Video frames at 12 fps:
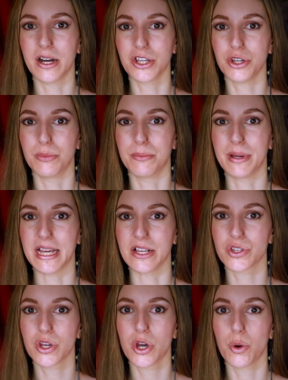human
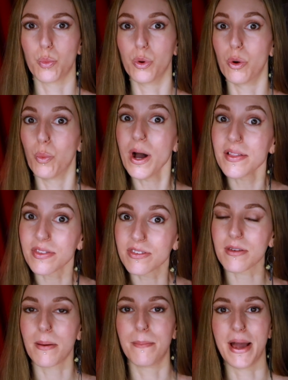beings were
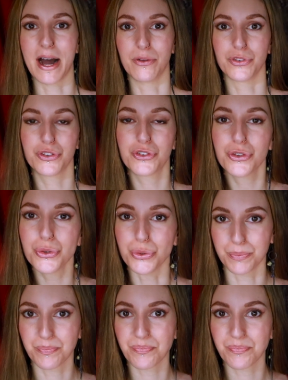once bound to.